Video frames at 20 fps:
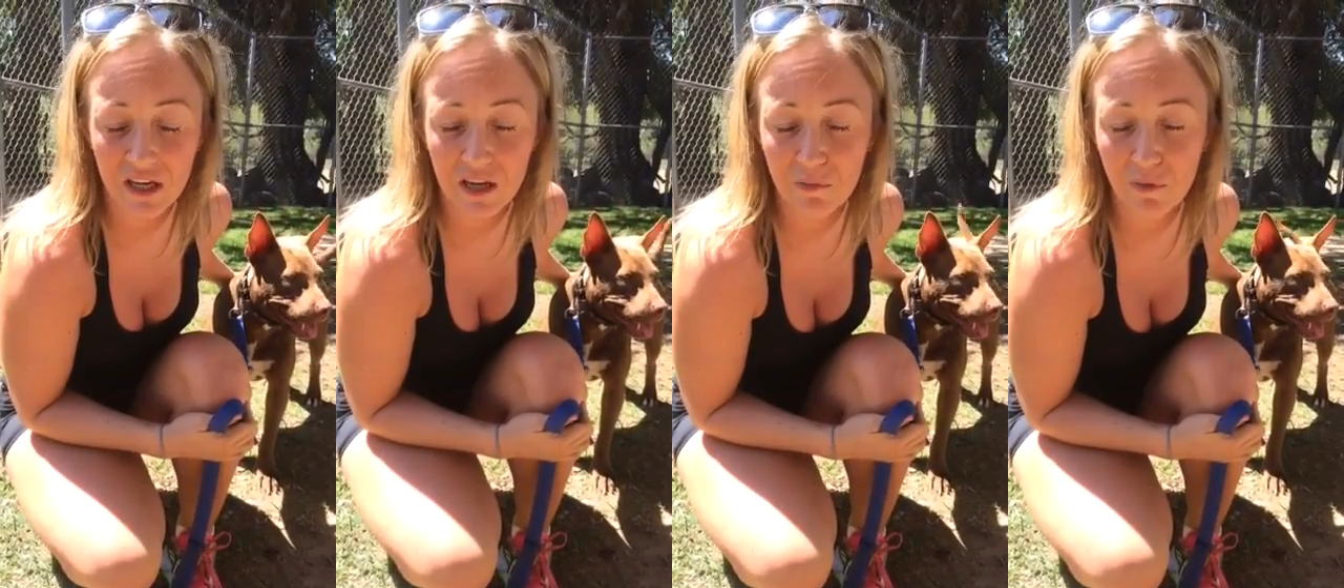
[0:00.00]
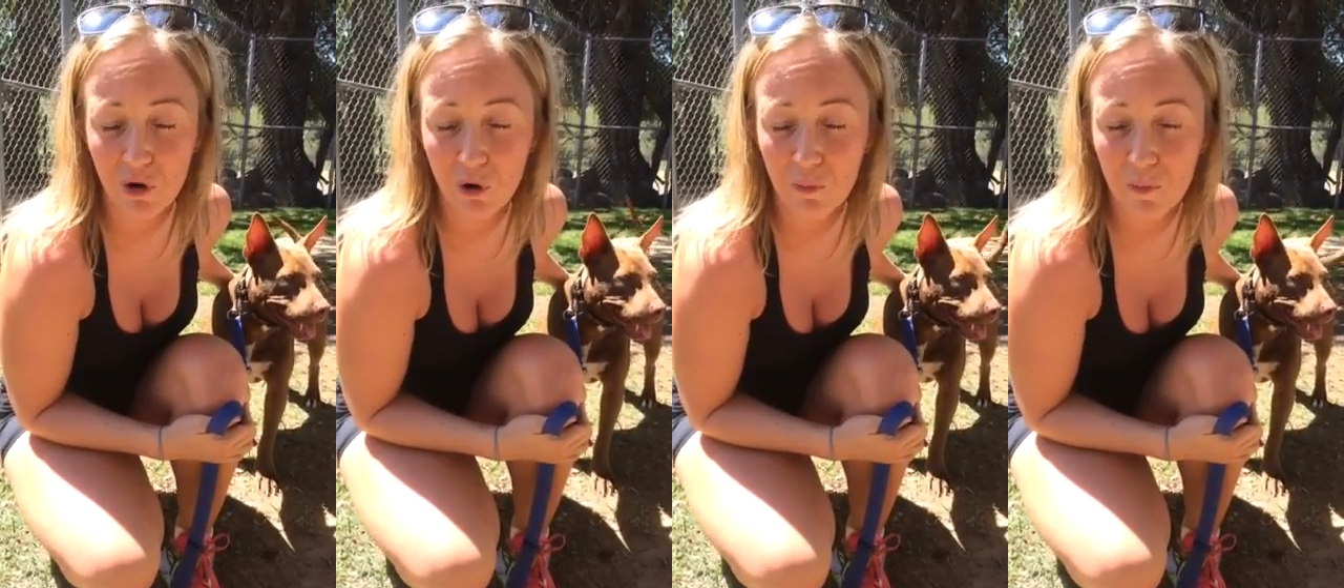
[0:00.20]

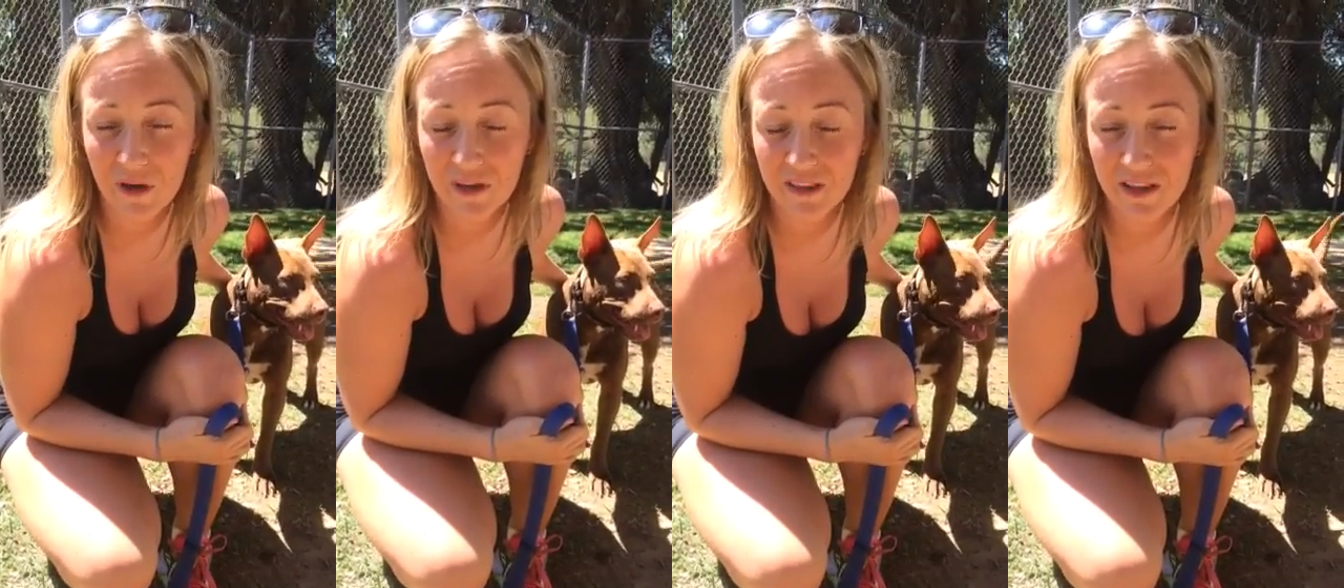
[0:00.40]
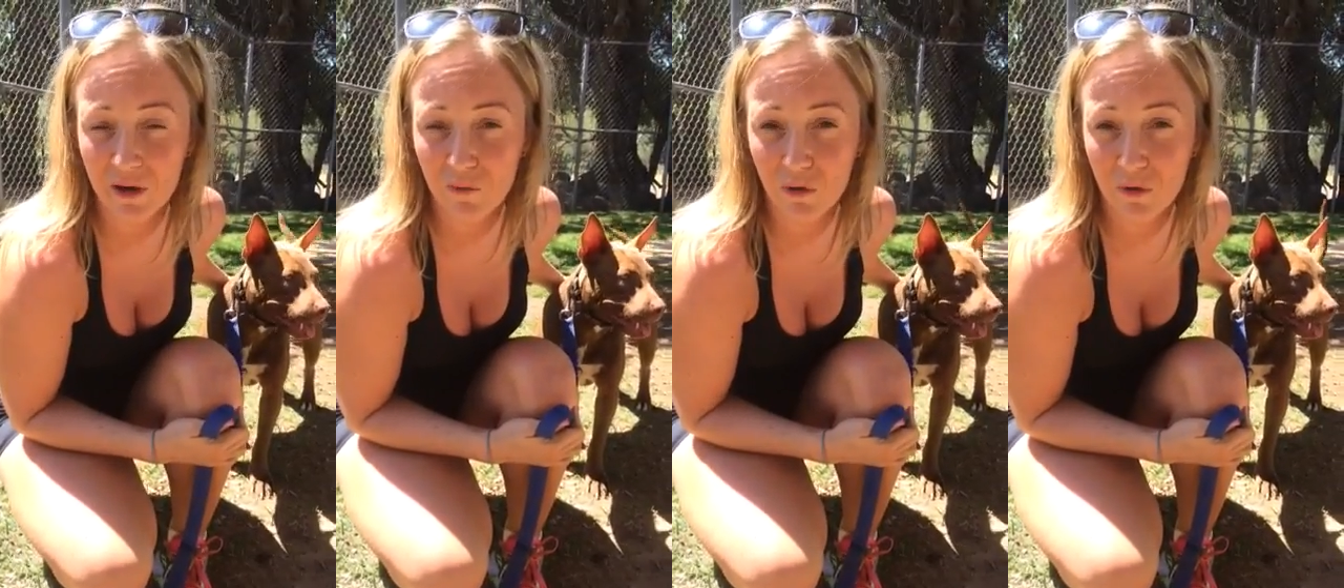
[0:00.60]
And I'm
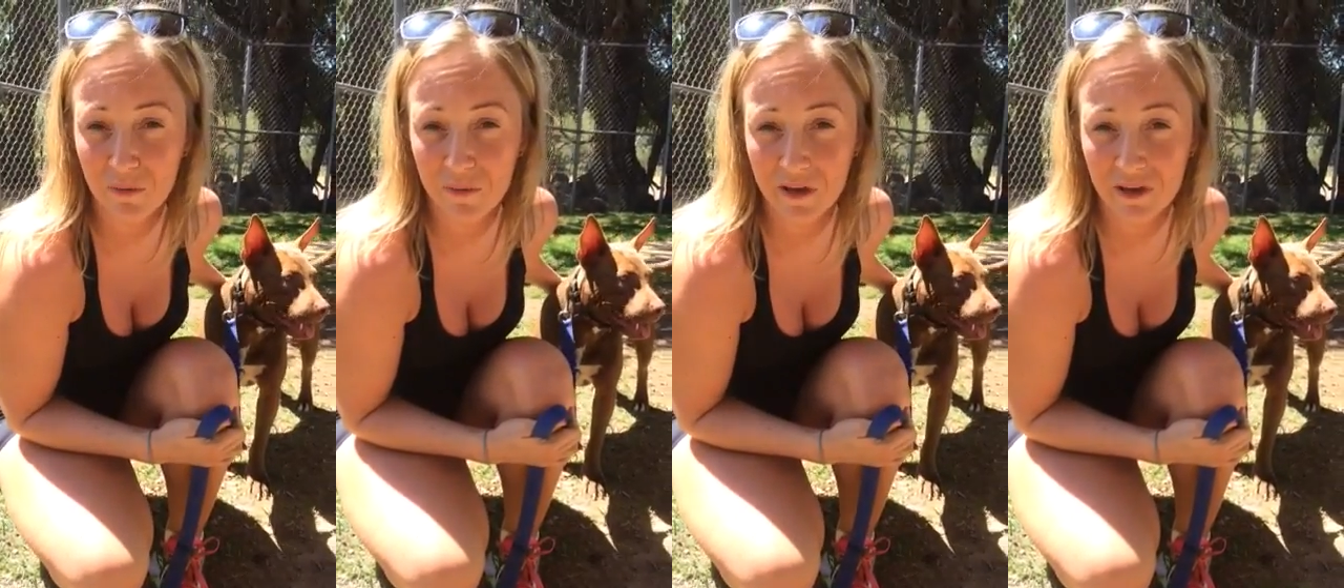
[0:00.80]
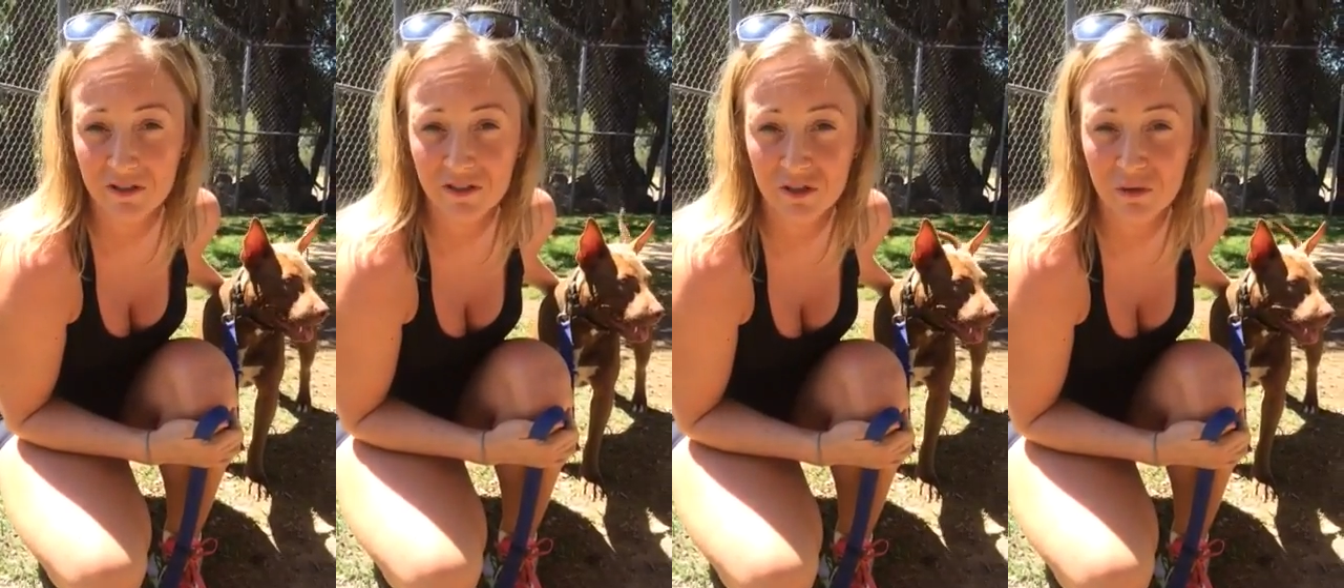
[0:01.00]
hoping that we'll
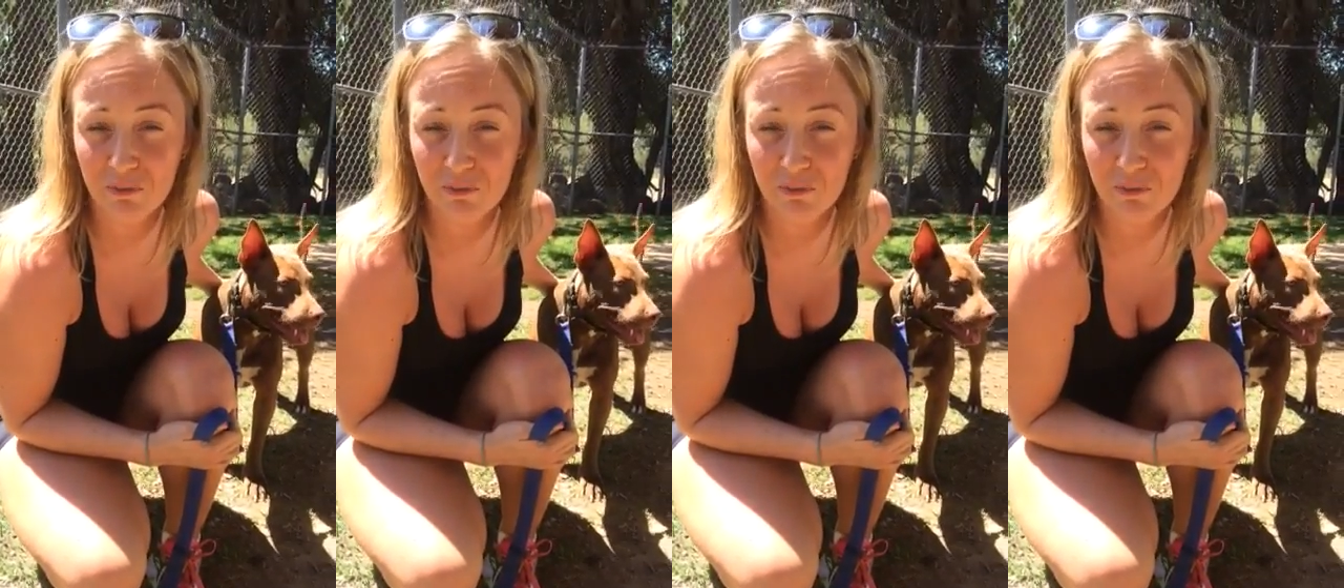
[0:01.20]
be able